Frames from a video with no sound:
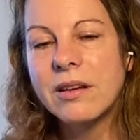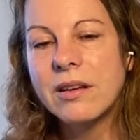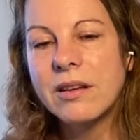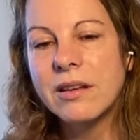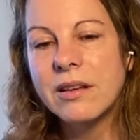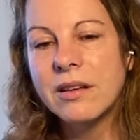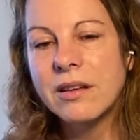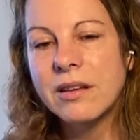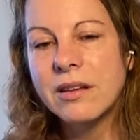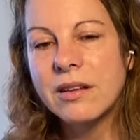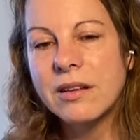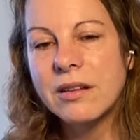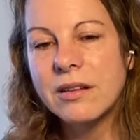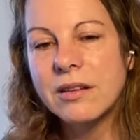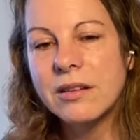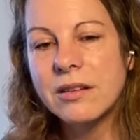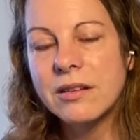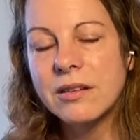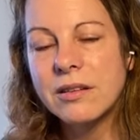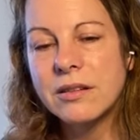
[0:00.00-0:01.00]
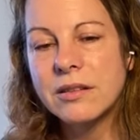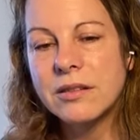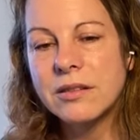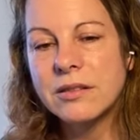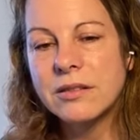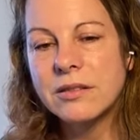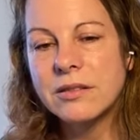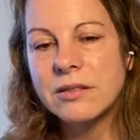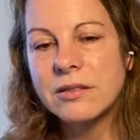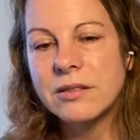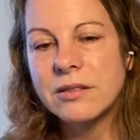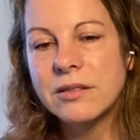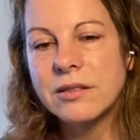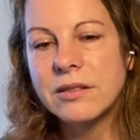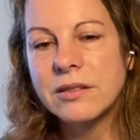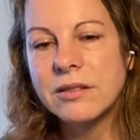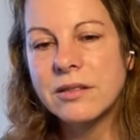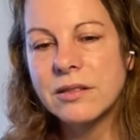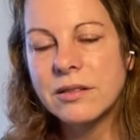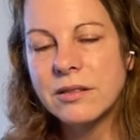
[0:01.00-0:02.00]

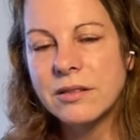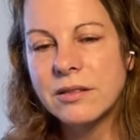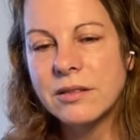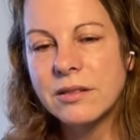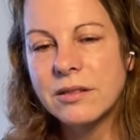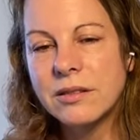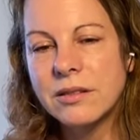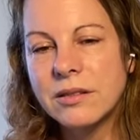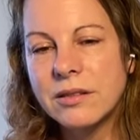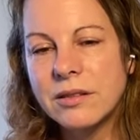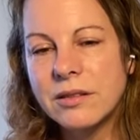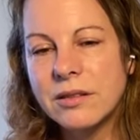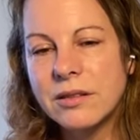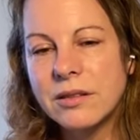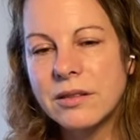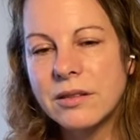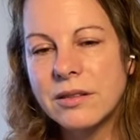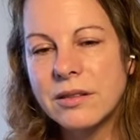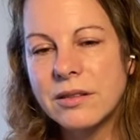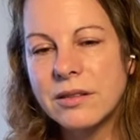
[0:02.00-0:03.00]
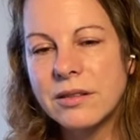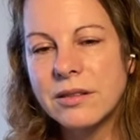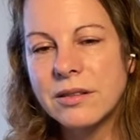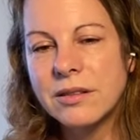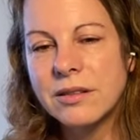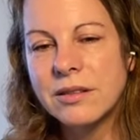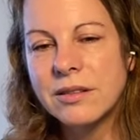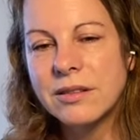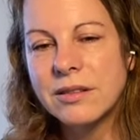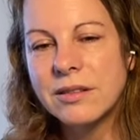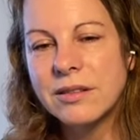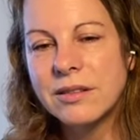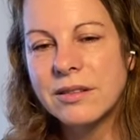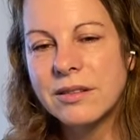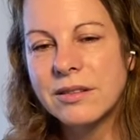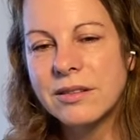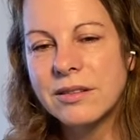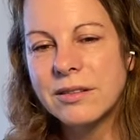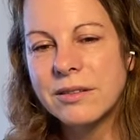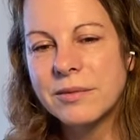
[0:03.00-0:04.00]

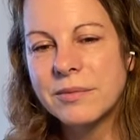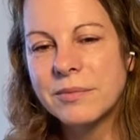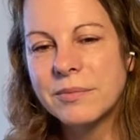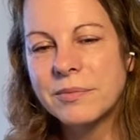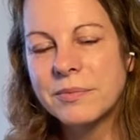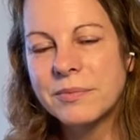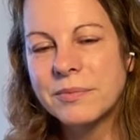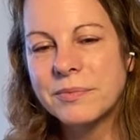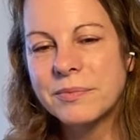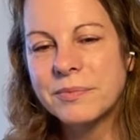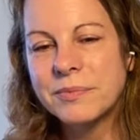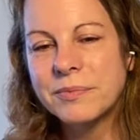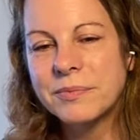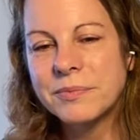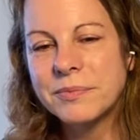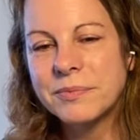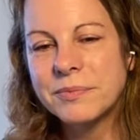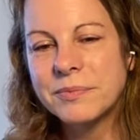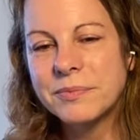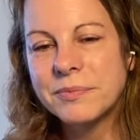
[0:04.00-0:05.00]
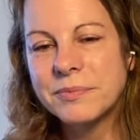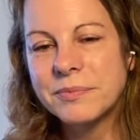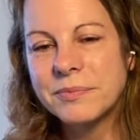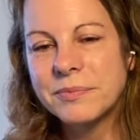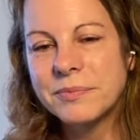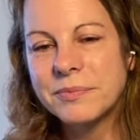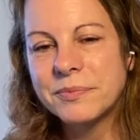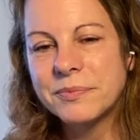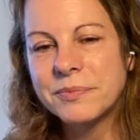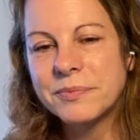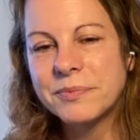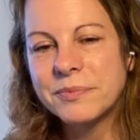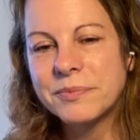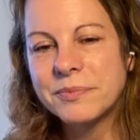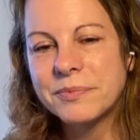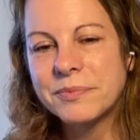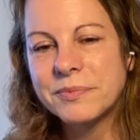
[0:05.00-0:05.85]
(not speaking)